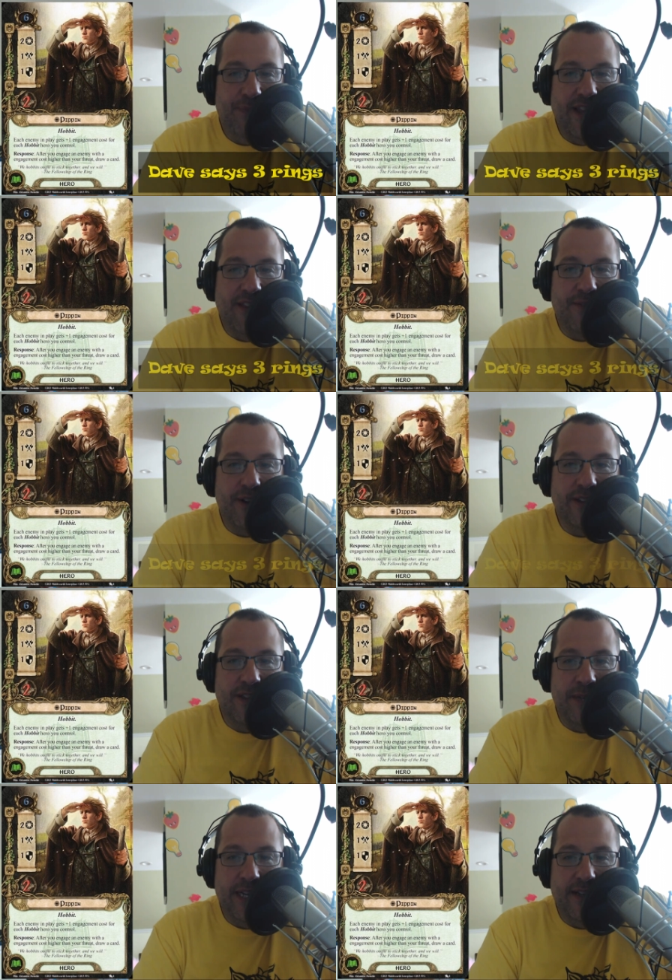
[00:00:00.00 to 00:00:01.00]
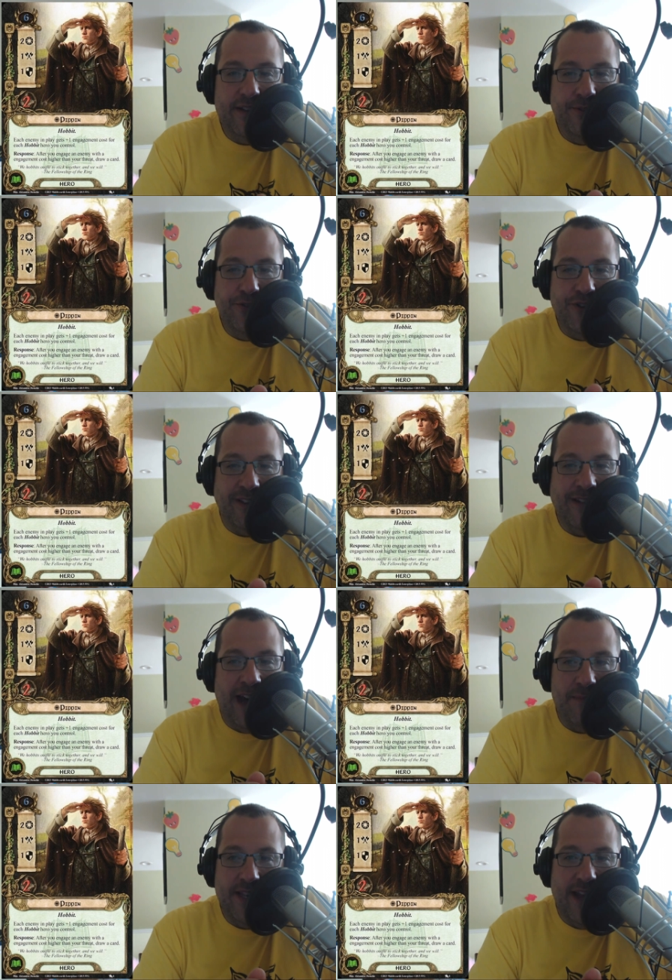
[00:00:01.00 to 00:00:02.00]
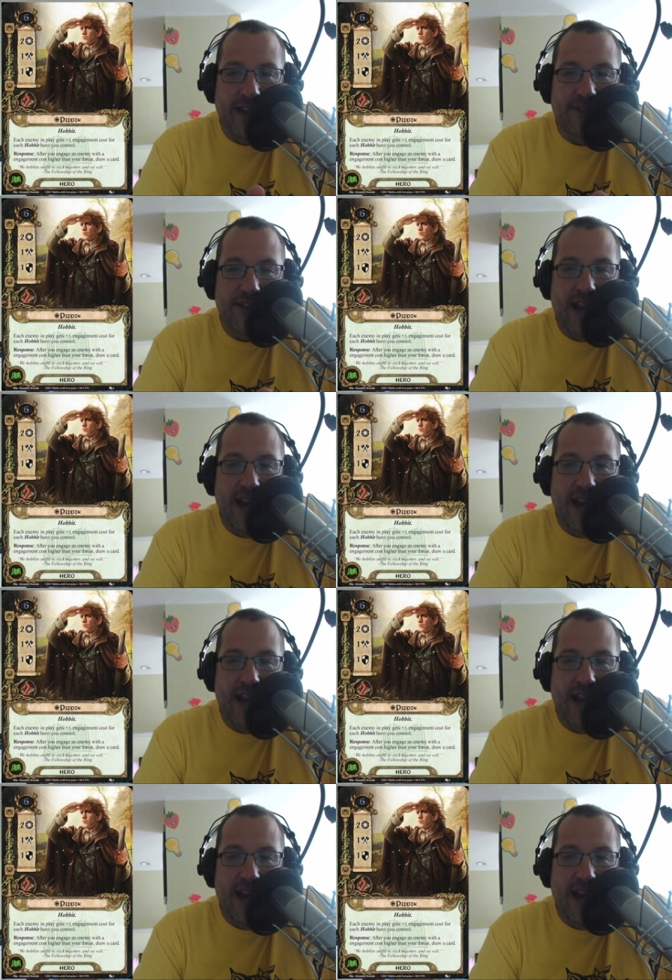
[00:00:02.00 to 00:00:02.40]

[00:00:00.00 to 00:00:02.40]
he's very limited to just Hobbit decks,